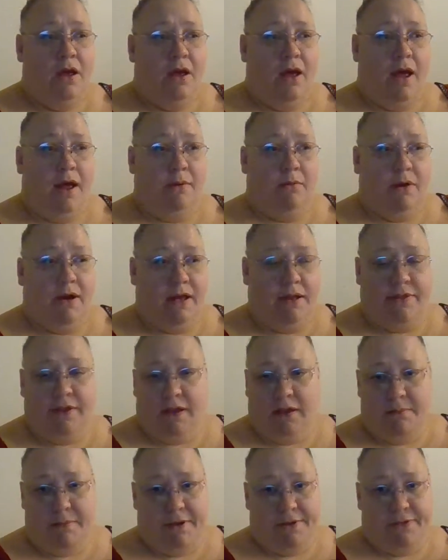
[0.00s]
and what I
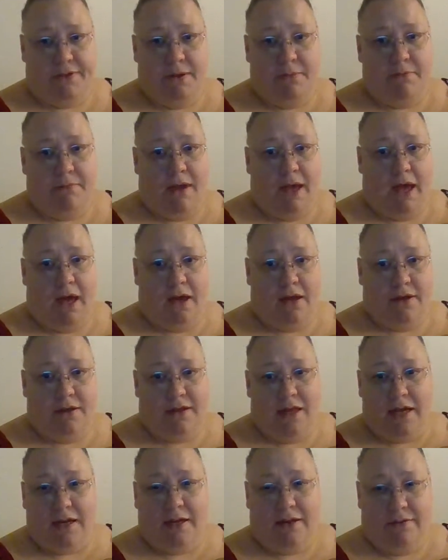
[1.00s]
think about them and
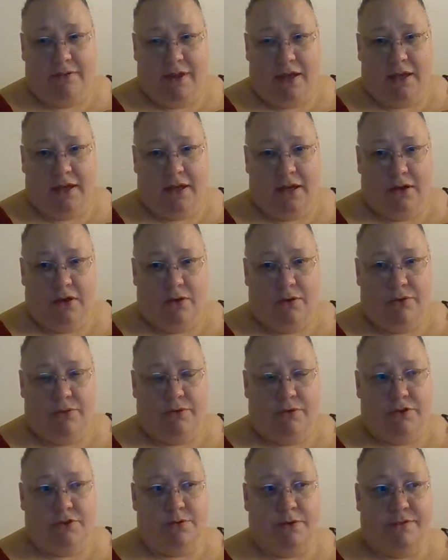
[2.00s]
that kind of thing, and go through
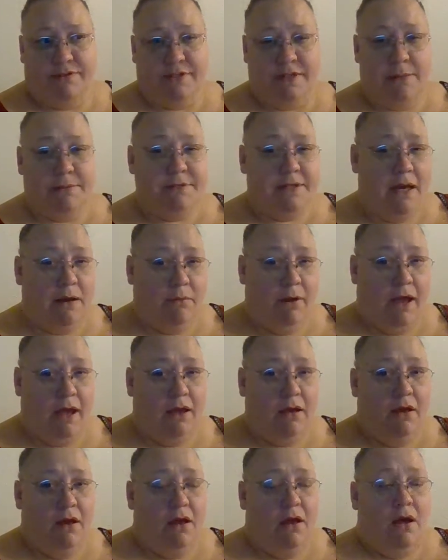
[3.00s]
the 12 steps that
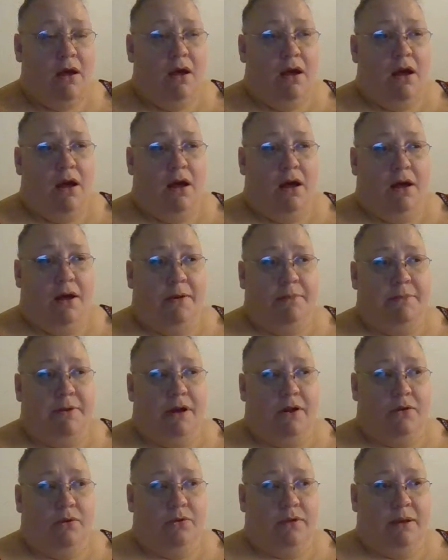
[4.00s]
way.
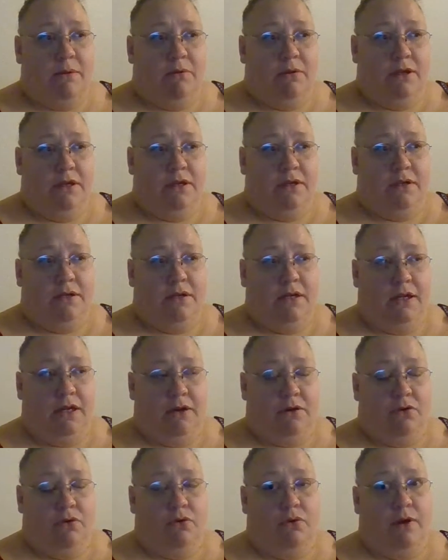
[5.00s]
Not only will it
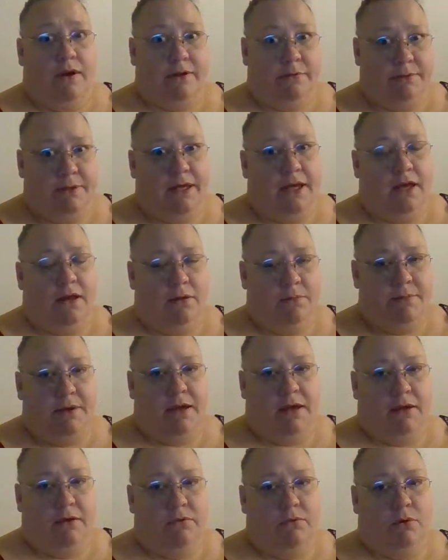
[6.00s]
incredibly help
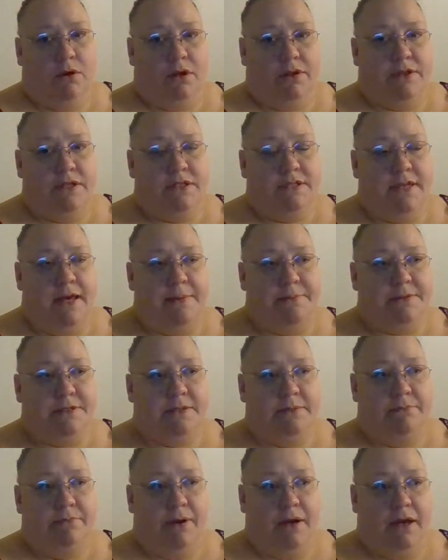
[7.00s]
me work the
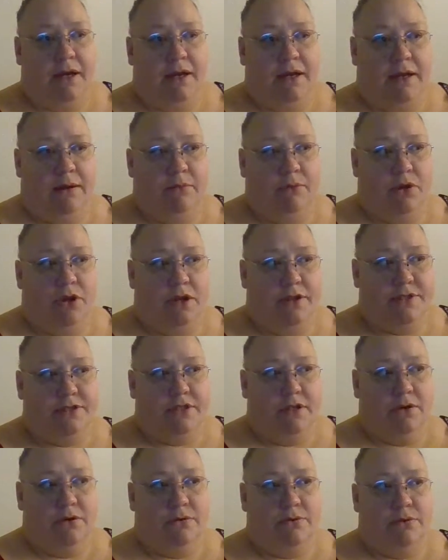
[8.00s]
steps, but it will
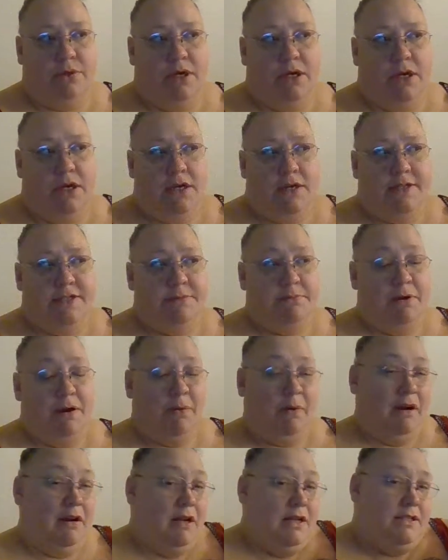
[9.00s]
also spread
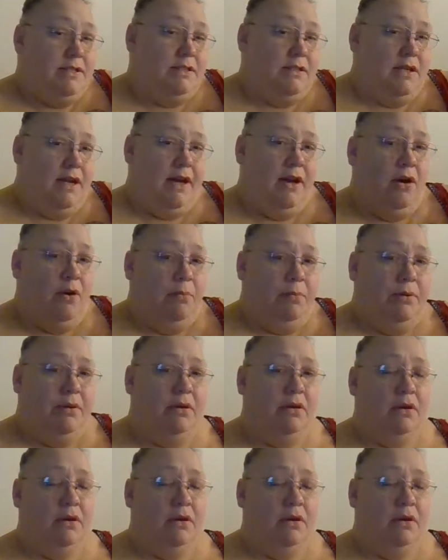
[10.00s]
awareness, I hope,